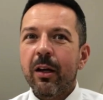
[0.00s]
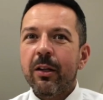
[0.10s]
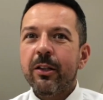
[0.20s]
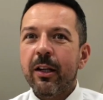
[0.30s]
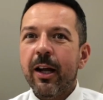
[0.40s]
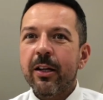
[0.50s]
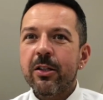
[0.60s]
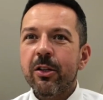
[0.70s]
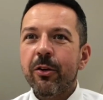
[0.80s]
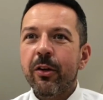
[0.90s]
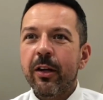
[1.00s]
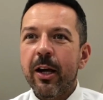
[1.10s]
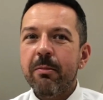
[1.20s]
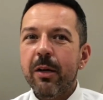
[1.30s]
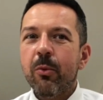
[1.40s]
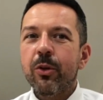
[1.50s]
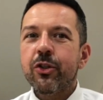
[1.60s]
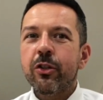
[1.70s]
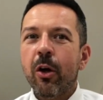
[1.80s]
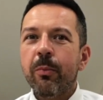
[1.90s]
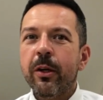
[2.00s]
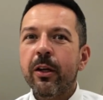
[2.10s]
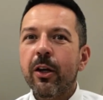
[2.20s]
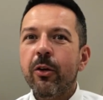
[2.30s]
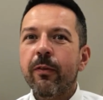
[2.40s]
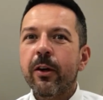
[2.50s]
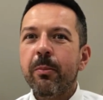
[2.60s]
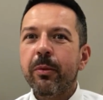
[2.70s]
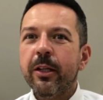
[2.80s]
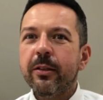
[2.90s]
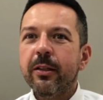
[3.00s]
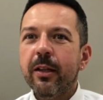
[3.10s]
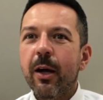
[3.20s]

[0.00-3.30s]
to let us know your name and which topic you have completed,